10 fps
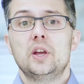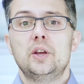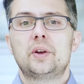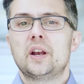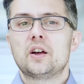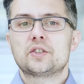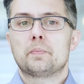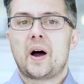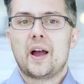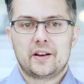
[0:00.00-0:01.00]
You can also
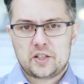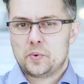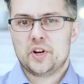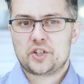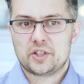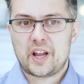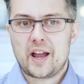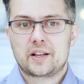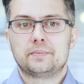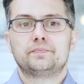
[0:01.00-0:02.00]
buy an inspiration
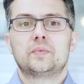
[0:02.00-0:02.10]
deck.